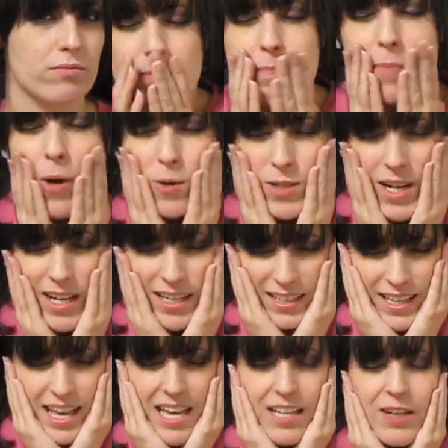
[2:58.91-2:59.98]
And Botan and
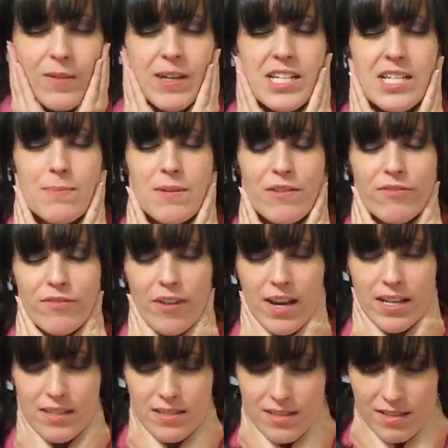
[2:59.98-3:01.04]
Keiko get to be
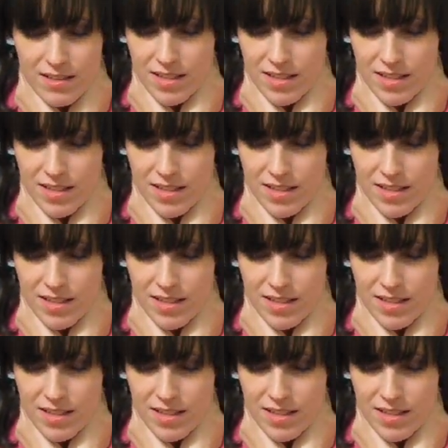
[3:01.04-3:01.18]
friends